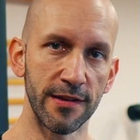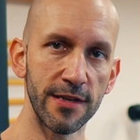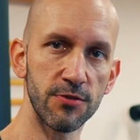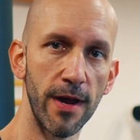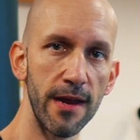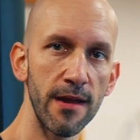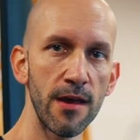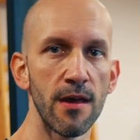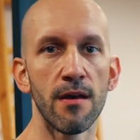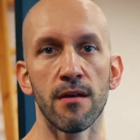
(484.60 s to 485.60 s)
this
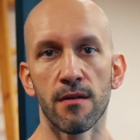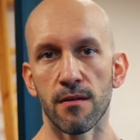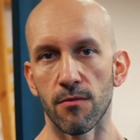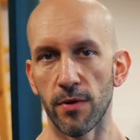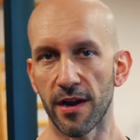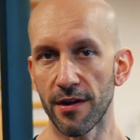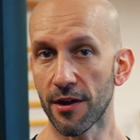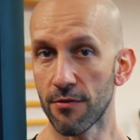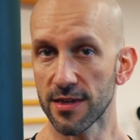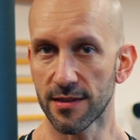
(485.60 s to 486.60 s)
way we can
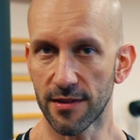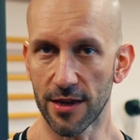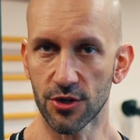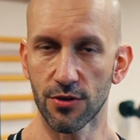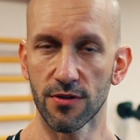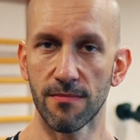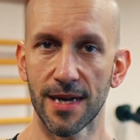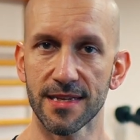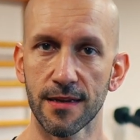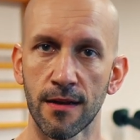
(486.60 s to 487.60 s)
increase the tension on the
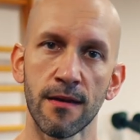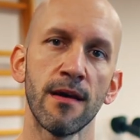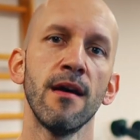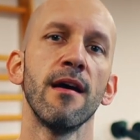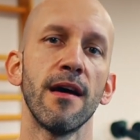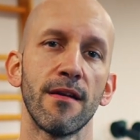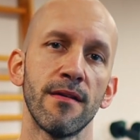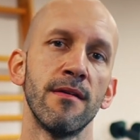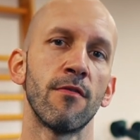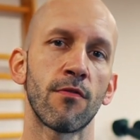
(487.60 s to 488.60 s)
muscle and
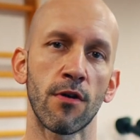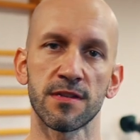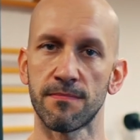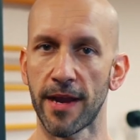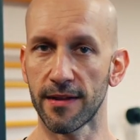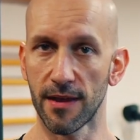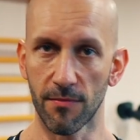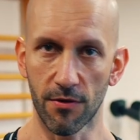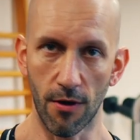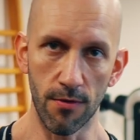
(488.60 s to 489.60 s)
of course make them
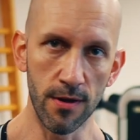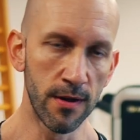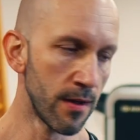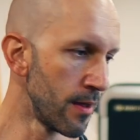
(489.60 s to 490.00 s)
grow.